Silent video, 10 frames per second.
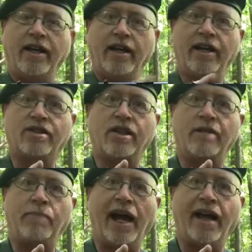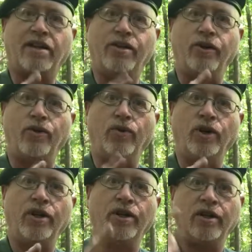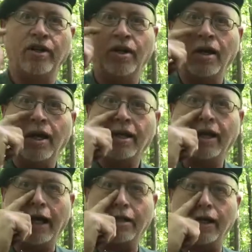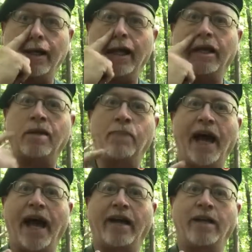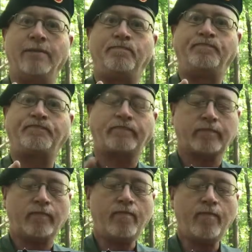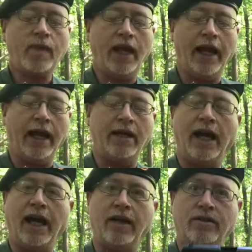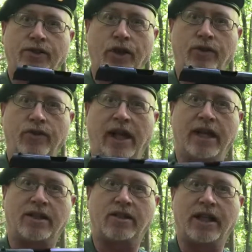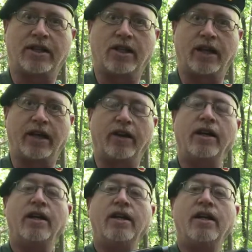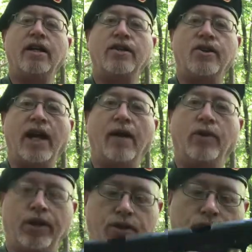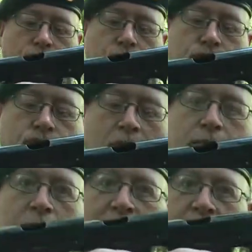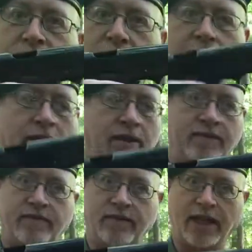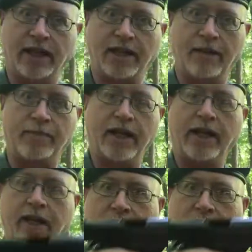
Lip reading: it slid back to catch it at the back and show you that it's cleared. So now what you do is you drop the magazine, it's empty,